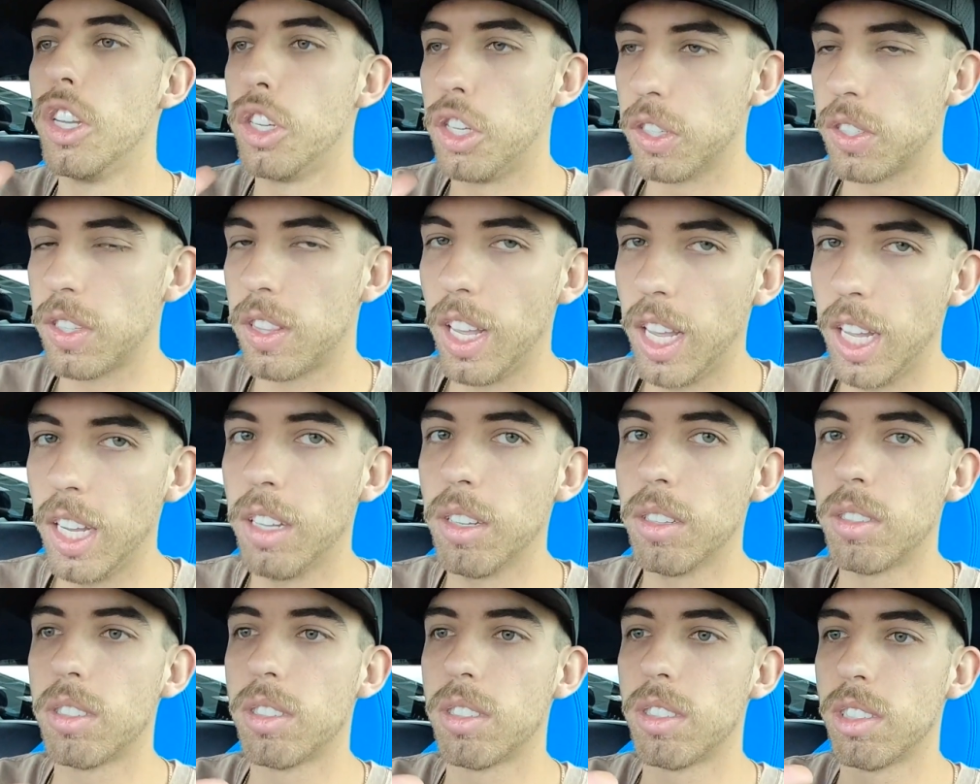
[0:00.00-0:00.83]
Just
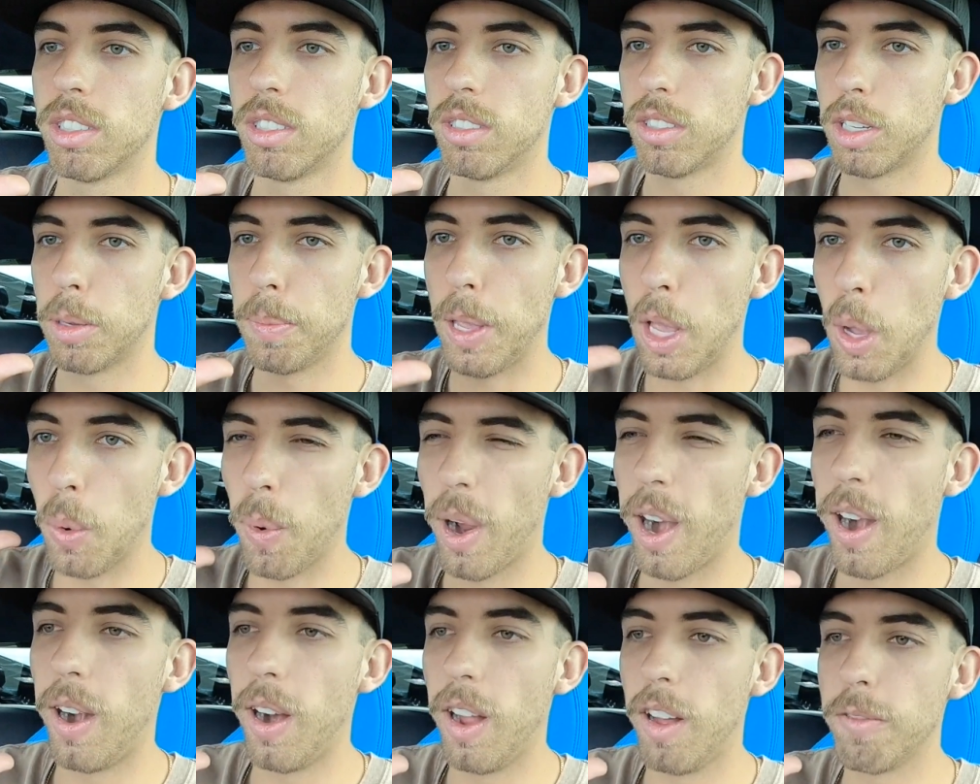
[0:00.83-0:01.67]
things to be
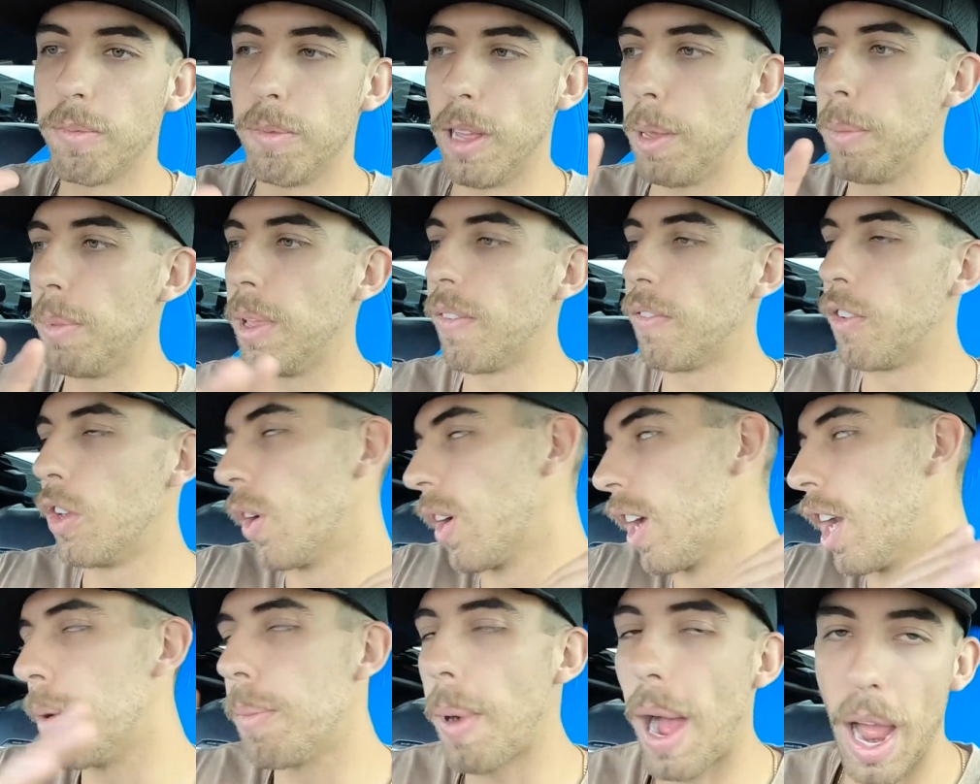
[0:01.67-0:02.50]
aware of, maybe if
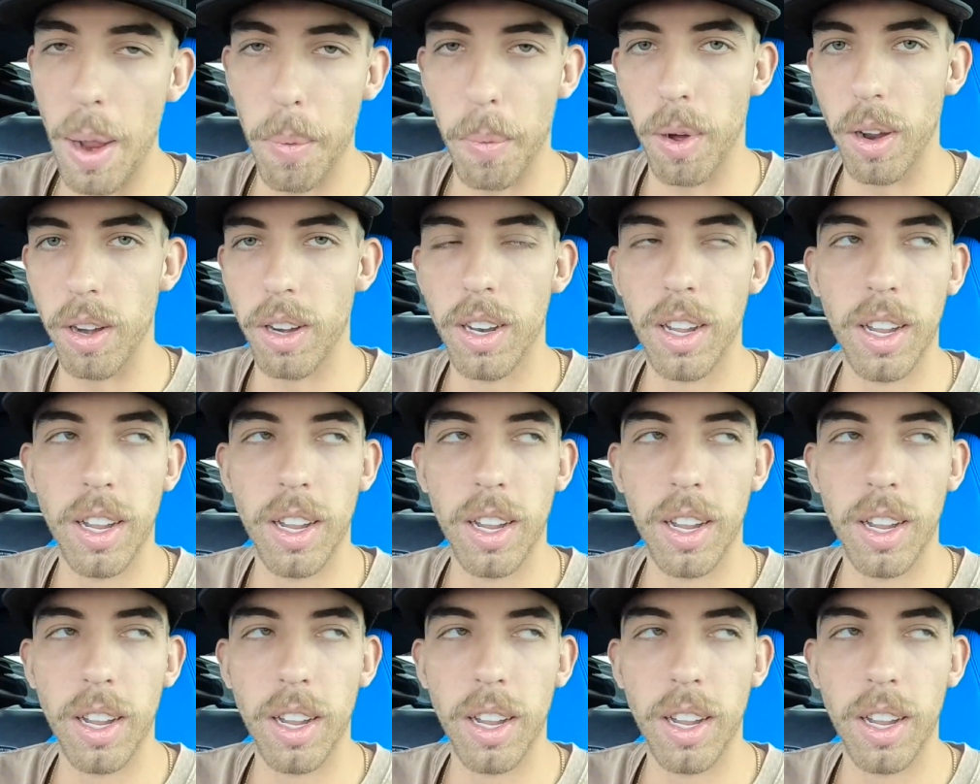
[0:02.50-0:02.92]
you're gonna buy one.